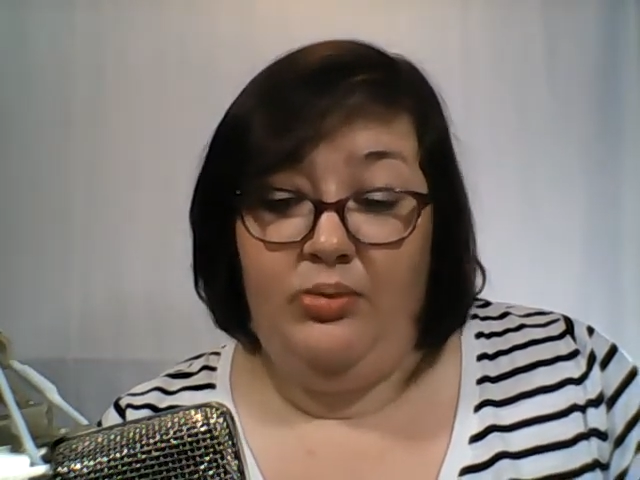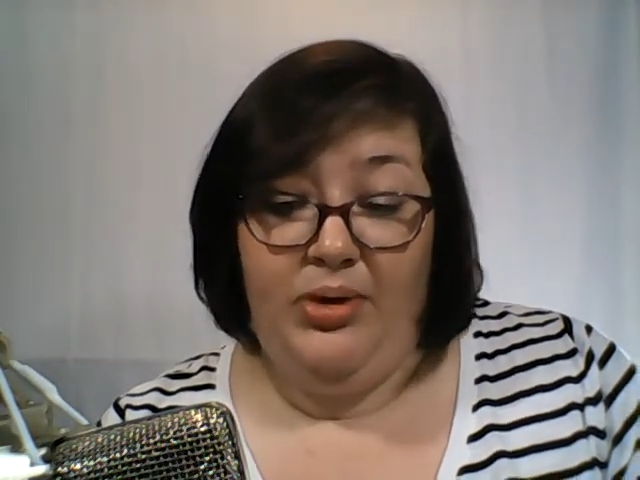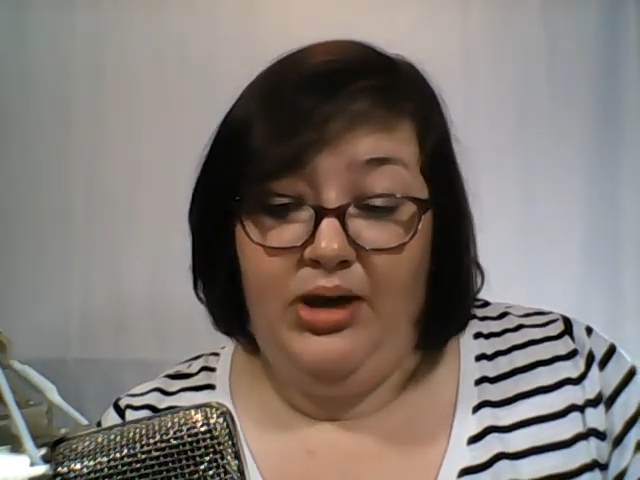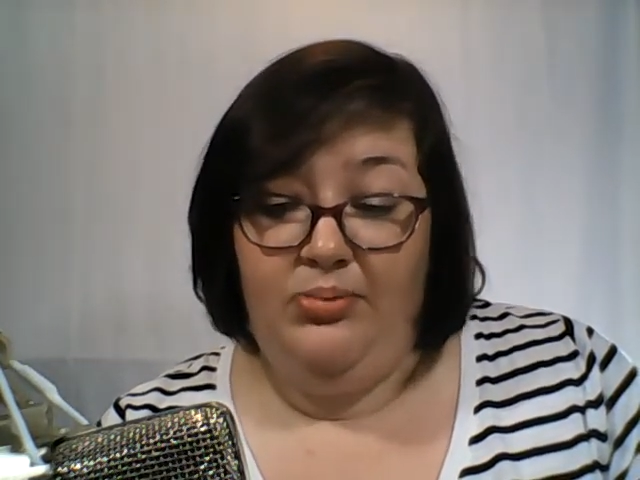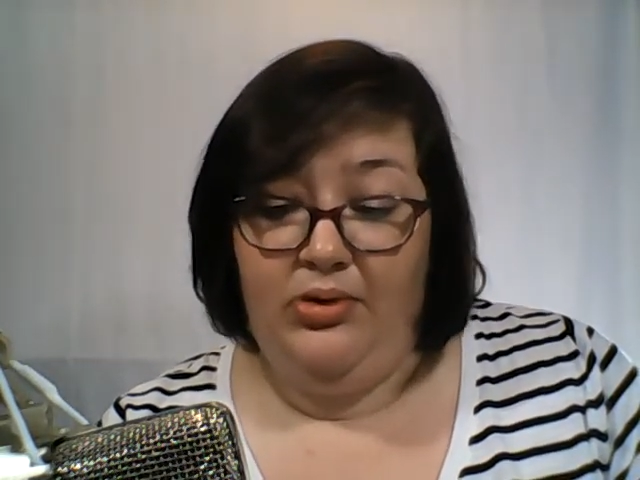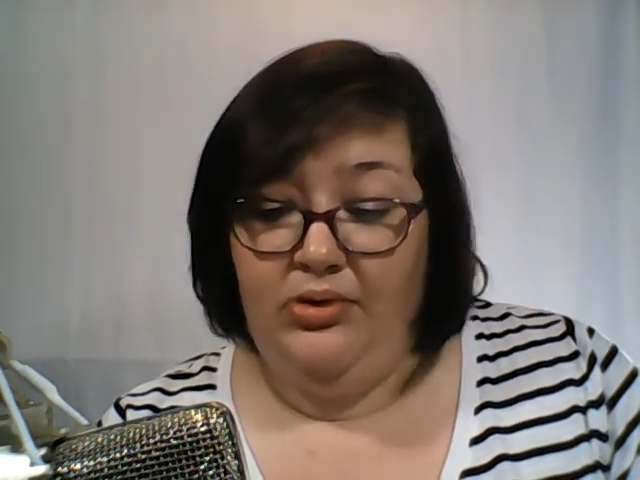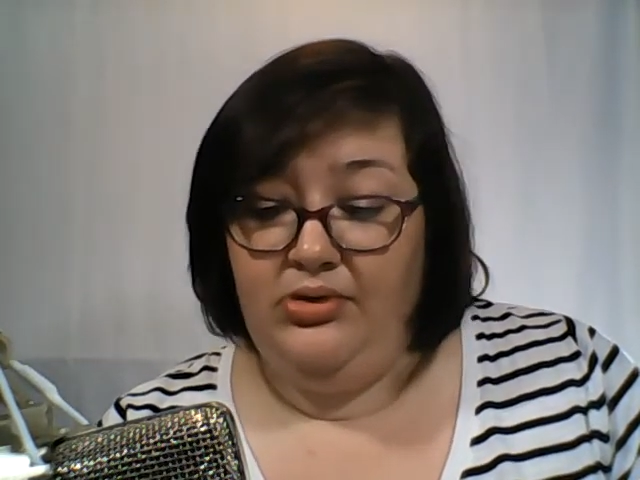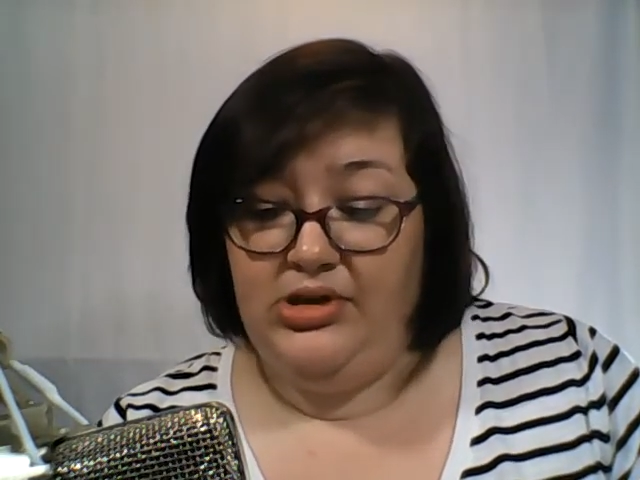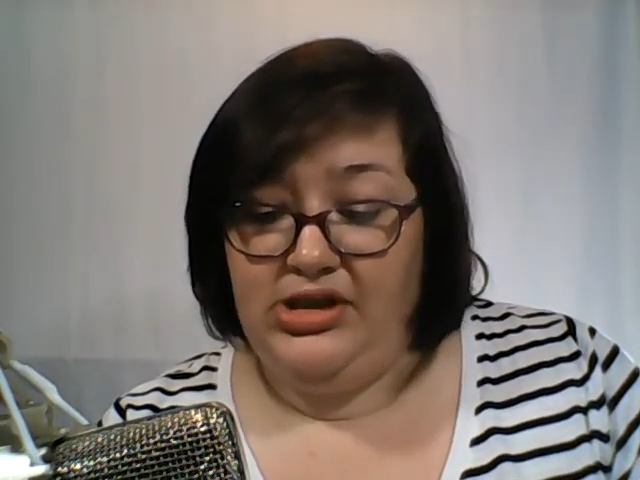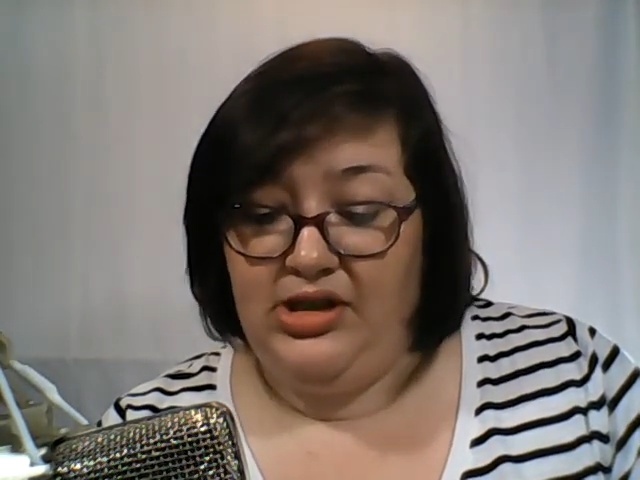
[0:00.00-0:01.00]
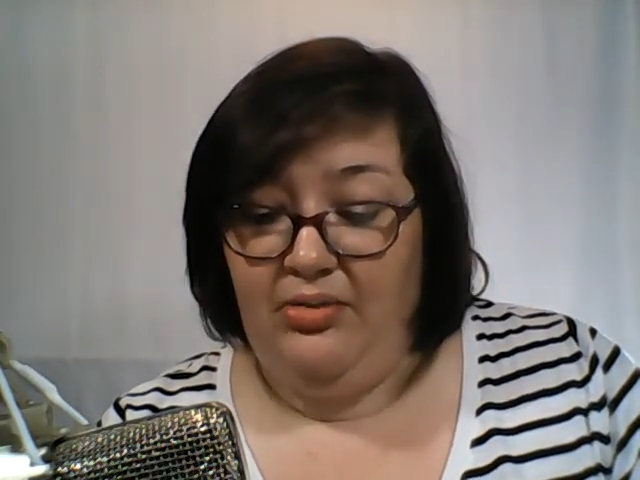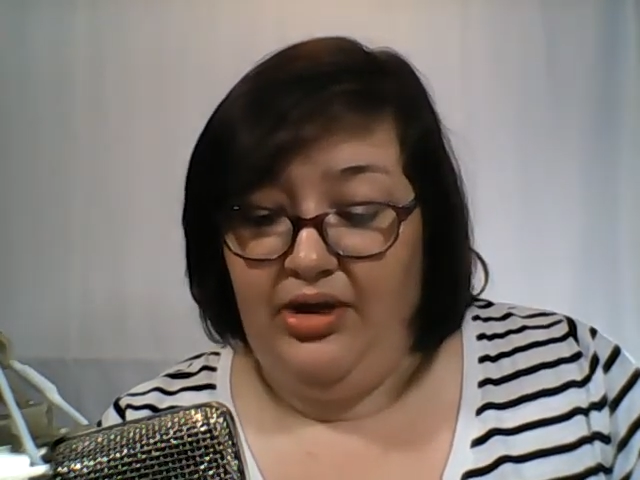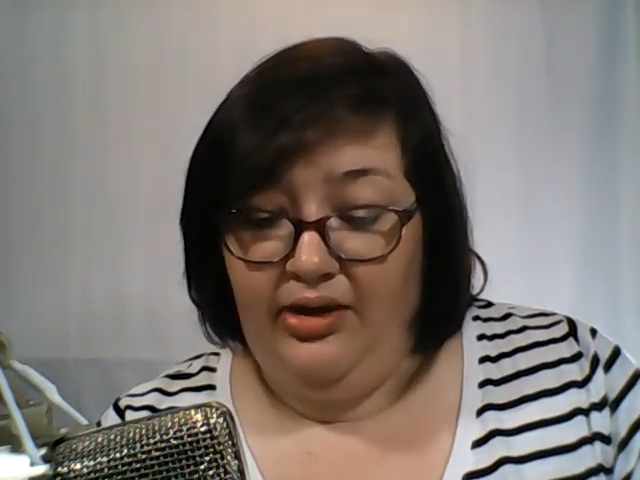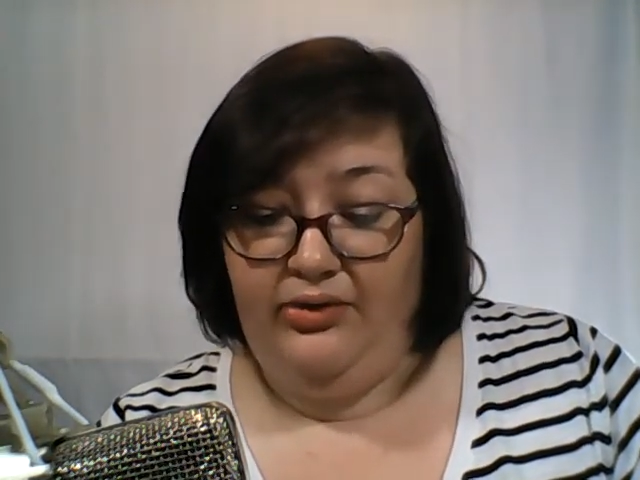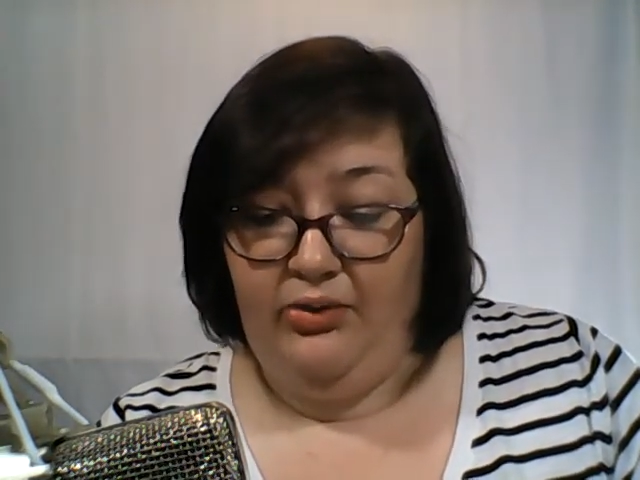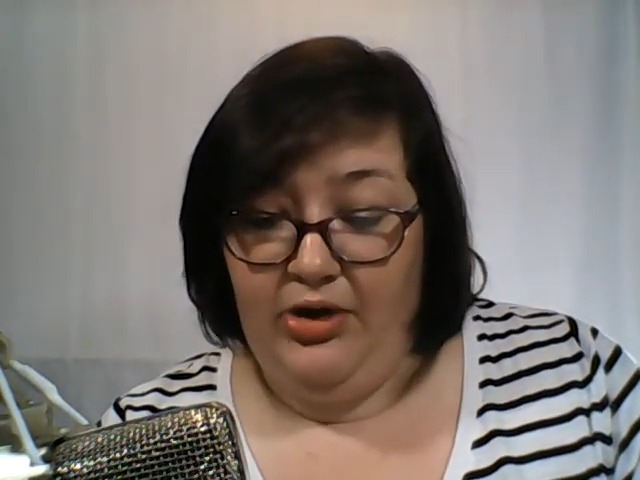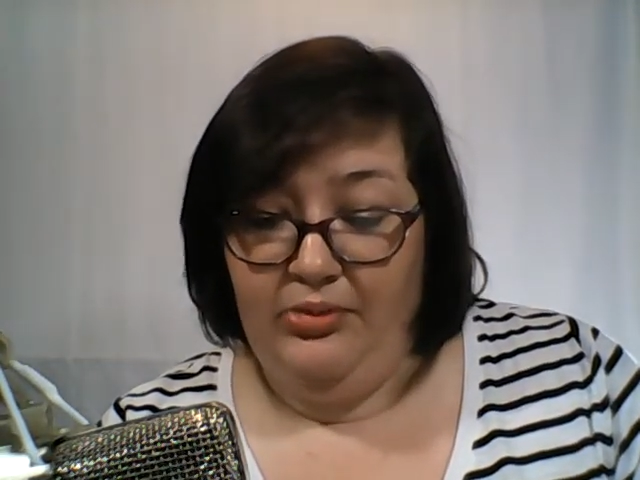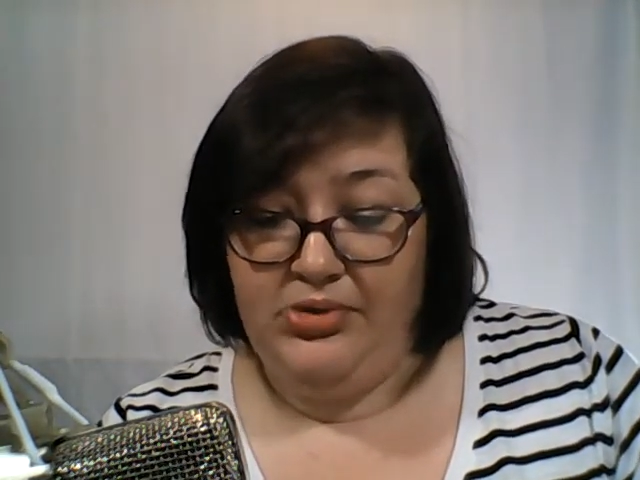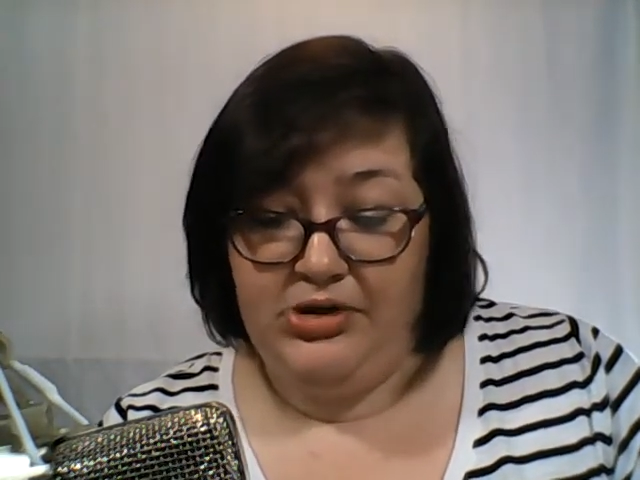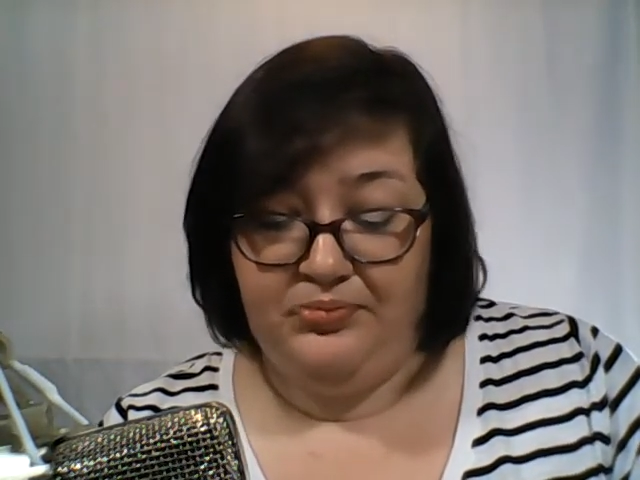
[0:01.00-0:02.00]
people to some of these
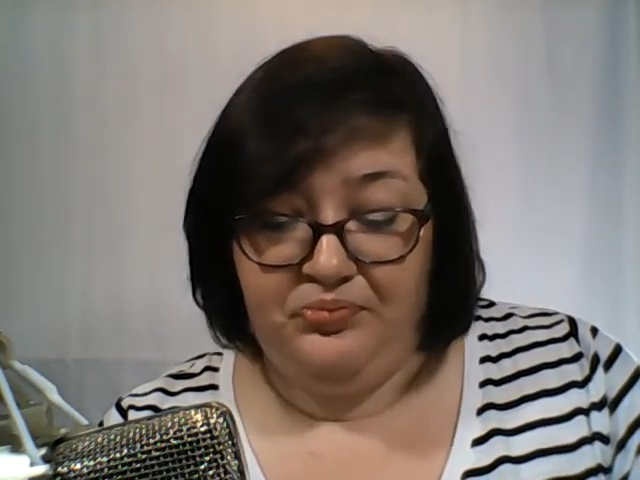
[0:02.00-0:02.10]
groups.